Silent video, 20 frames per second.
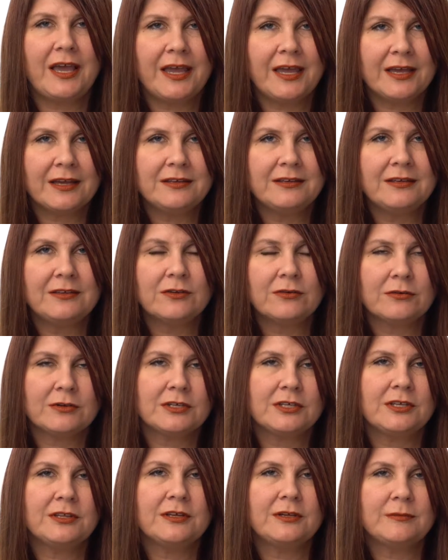and in the
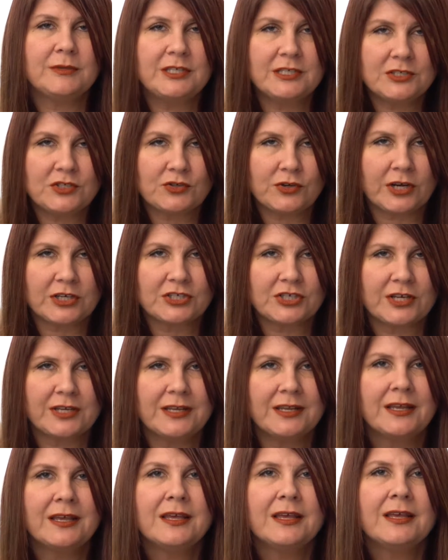curriculum and
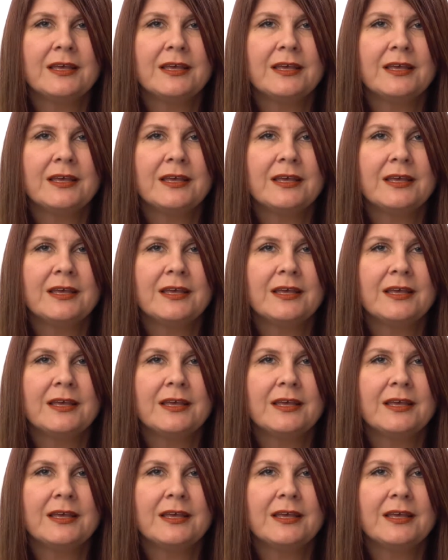instruction,